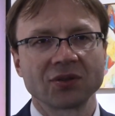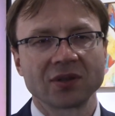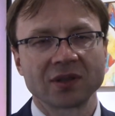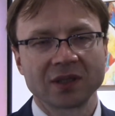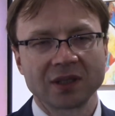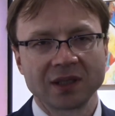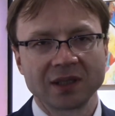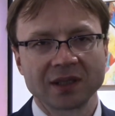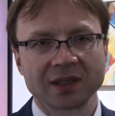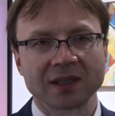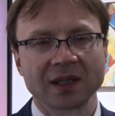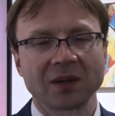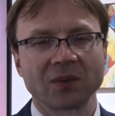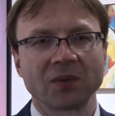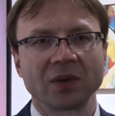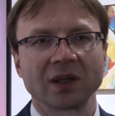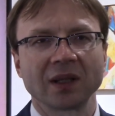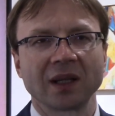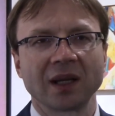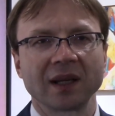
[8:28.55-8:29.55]
see
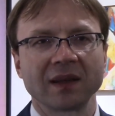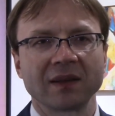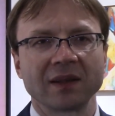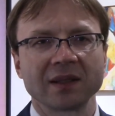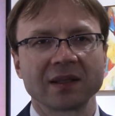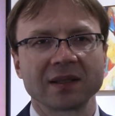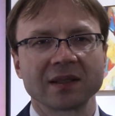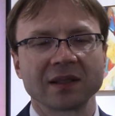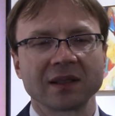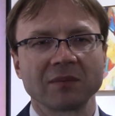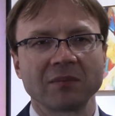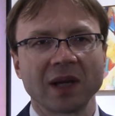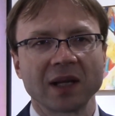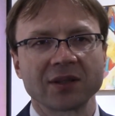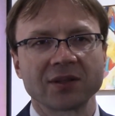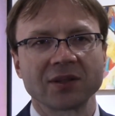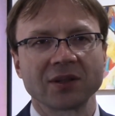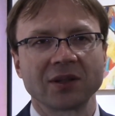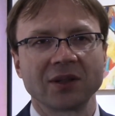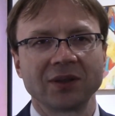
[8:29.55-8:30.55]
someone like this in
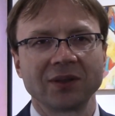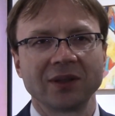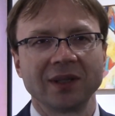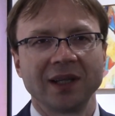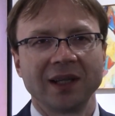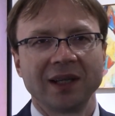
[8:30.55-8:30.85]
Mexico,